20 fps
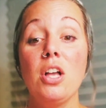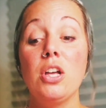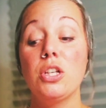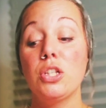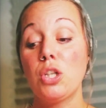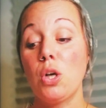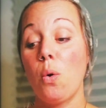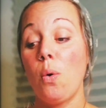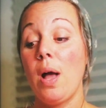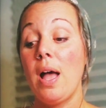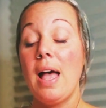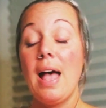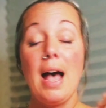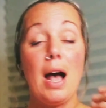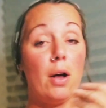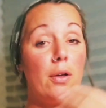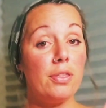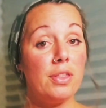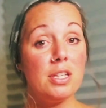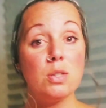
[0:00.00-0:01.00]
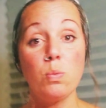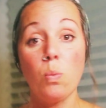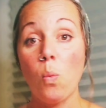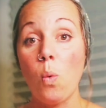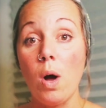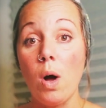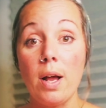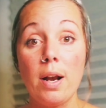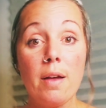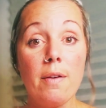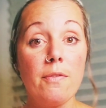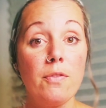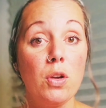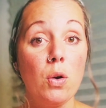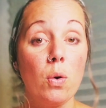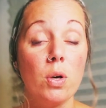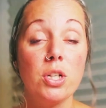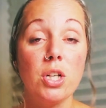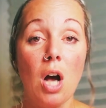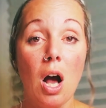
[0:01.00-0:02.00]
So health is one of
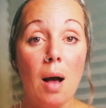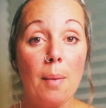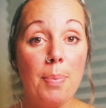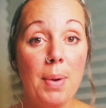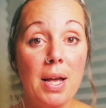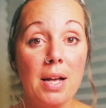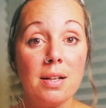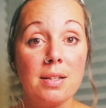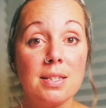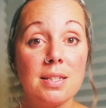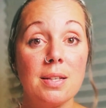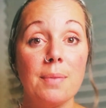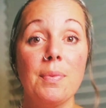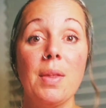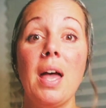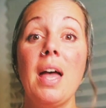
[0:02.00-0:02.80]
your topics.